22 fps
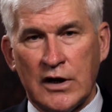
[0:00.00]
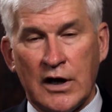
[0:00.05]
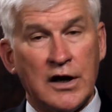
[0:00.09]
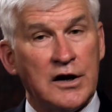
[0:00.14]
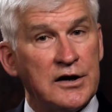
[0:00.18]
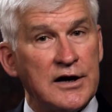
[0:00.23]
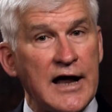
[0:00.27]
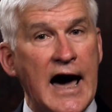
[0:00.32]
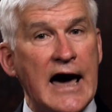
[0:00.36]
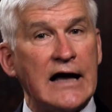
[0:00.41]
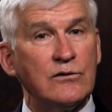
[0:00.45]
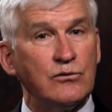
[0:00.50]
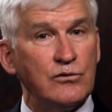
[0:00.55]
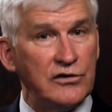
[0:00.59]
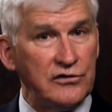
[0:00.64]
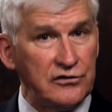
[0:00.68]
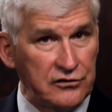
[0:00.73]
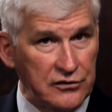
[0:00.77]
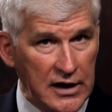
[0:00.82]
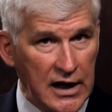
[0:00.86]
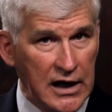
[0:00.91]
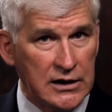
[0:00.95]

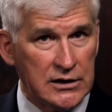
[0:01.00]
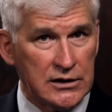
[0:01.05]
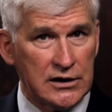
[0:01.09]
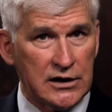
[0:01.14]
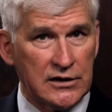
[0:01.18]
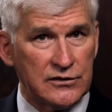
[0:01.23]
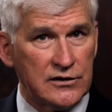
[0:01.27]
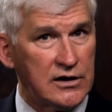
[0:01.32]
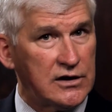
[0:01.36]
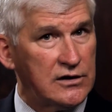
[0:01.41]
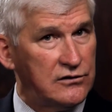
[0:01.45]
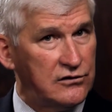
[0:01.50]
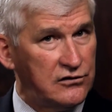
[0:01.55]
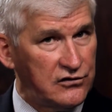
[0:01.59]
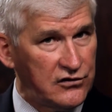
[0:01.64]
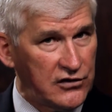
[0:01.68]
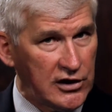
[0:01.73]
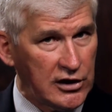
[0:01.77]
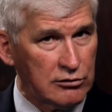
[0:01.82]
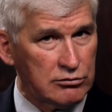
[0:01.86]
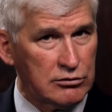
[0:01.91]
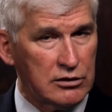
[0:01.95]
Notwithstanding the
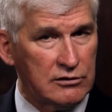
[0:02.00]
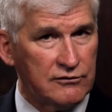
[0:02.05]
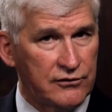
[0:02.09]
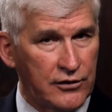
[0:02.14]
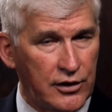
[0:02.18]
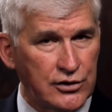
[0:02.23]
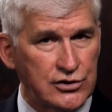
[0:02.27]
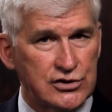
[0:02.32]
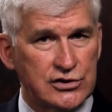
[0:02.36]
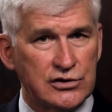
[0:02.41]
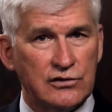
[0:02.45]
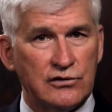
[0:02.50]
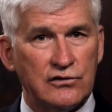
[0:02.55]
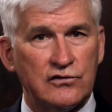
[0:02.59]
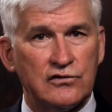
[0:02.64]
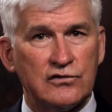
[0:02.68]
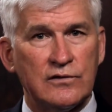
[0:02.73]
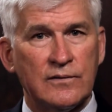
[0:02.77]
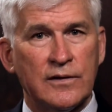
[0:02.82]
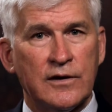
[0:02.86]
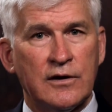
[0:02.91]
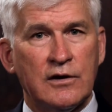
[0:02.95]
considerable
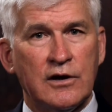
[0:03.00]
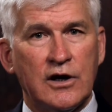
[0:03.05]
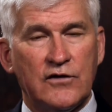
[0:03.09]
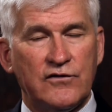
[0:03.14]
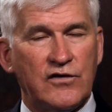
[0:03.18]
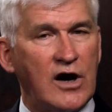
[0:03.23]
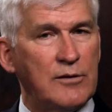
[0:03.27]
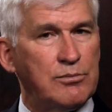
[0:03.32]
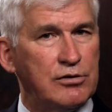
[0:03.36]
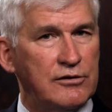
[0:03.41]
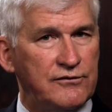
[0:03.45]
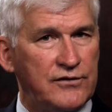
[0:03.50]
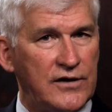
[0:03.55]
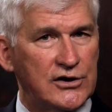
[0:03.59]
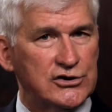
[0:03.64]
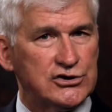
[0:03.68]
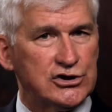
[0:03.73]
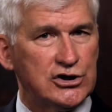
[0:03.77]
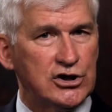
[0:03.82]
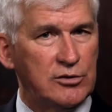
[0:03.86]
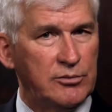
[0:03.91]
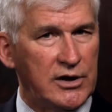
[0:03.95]
virtues of our
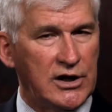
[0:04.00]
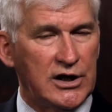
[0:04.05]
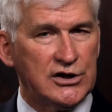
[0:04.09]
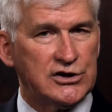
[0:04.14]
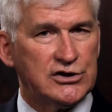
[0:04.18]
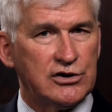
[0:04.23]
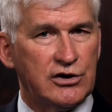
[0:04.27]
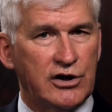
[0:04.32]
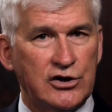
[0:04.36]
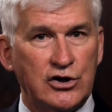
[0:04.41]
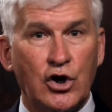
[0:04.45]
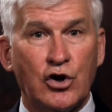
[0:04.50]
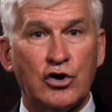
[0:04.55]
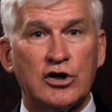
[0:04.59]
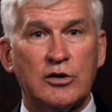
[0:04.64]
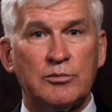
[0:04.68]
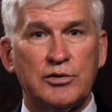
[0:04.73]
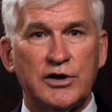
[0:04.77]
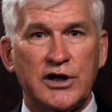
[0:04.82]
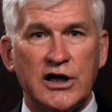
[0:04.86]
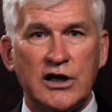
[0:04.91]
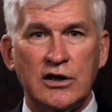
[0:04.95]
professional military,
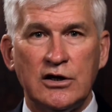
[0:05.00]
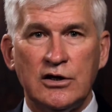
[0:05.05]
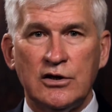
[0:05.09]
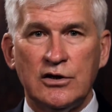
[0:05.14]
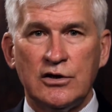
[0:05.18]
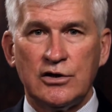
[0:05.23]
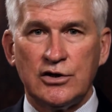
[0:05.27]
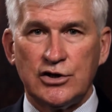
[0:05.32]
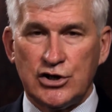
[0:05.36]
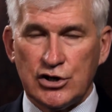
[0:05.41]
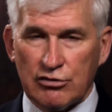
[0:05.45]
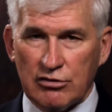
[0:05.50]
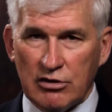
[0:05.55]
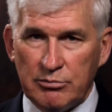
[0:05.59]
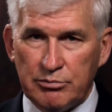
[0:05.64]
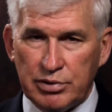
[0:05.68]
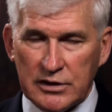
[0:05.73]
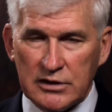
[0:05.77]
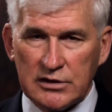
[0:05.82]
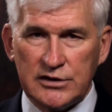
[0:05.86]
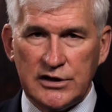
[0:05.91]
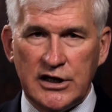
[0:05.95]
notably
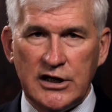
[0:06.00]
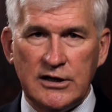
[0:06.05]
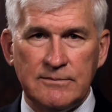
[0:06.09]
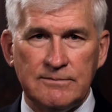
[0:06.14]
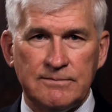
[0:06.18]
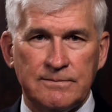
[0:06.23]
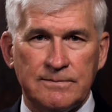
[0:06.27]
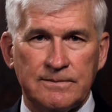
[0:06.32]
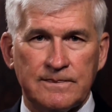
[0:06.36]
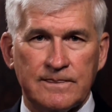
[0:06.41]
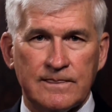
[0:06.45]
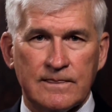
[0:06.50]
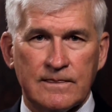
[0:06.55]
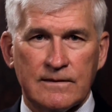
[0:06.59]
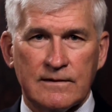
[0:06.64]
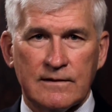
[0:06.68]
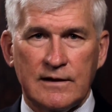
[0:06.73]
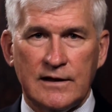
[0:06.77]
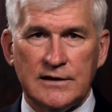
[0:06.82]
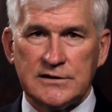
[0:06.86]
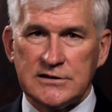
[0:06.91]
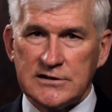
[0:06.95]
durability
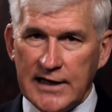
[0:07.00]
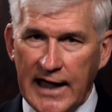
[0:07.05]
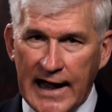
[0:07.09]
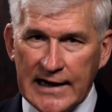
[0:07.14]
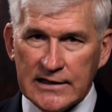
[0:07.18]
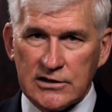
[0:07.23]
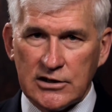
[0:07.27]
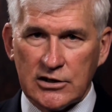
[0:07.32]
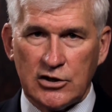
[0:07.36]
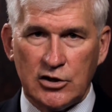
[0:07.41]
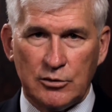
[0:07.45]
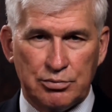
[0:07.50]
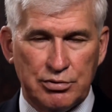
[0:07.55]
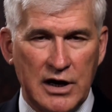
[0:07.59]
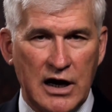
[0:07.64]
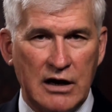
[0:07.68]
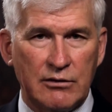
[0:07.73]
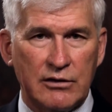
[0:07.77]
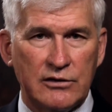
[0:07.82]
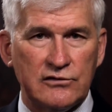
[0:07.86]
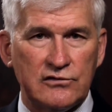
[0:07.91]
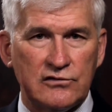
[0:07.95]
and tactical
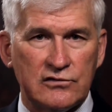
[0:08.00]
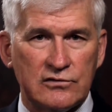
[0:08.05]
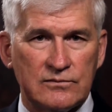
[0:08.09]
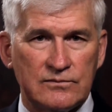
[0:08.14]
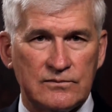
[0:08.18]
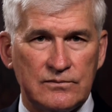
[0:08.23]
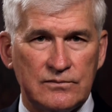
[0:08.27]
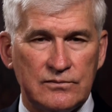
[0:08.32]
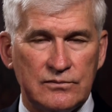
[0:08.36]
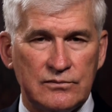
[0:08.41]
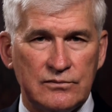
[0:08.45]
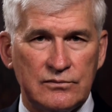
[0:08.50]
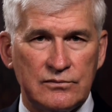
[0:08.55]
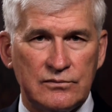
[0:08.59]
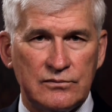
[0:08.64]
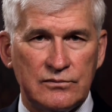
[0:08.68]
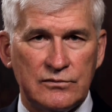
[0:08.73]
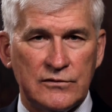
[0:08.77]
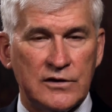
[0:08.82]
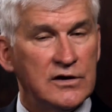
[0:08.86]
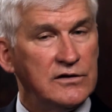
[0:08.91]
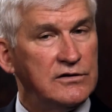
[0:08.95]
prowess,
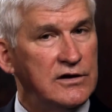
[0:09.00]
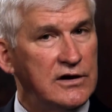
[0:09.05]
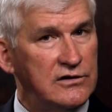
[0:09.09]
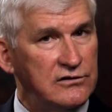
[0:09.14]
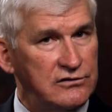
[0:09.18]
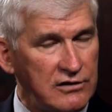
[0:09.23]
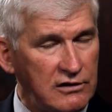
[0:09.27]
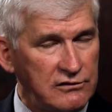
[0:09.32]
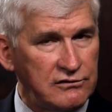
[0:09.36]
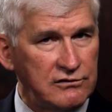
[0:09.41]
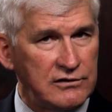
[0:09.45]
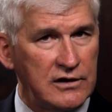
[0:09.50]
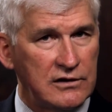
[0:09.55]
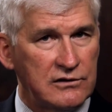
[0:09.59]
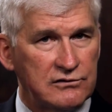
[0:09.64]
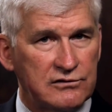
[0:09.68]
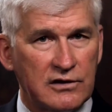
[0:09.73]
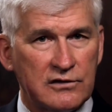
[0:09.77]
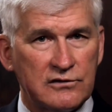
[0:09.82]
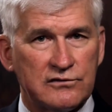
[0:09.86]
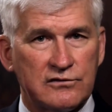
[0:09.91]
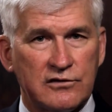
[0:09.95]
the existing
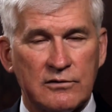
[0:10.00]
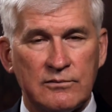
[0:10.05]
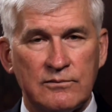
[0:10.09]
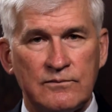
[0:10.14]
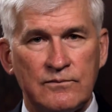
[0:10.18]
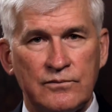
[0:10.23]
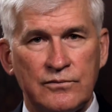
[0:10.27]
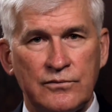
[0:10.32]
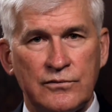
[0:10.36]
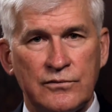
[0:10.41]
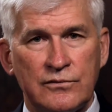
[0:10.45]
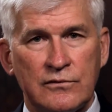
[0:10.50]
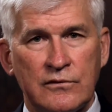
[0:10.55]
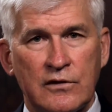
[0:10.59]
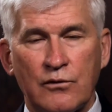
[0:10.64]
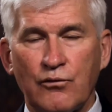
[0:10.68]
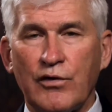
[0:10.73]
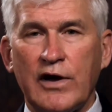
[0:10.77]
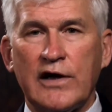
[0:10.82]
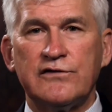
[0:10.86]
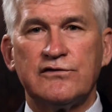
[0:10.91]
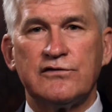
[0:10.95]
system
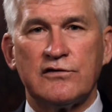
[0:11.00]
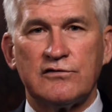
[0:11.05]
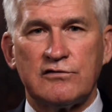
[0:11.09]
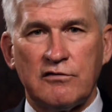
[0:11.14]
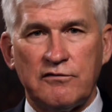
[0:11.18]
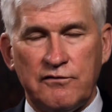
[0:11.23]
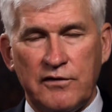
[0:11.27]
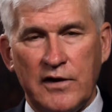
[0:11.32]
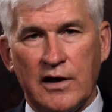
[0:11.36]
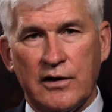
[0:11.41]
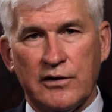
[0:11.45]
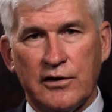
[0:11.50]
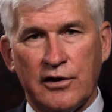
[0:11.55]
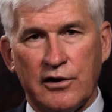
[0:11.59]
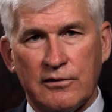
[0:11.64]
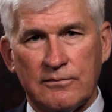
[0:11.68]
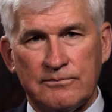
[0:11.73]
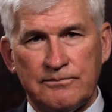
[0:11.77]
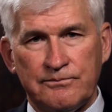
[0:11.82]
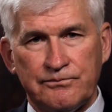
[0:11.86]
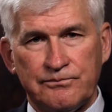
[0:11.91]
rates as a failure.